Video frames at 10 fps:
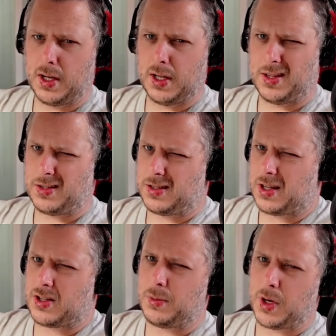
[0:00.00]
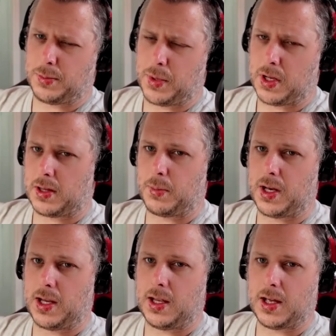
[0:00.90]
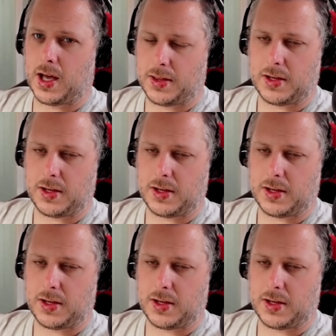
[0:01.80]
This is actually much better than many other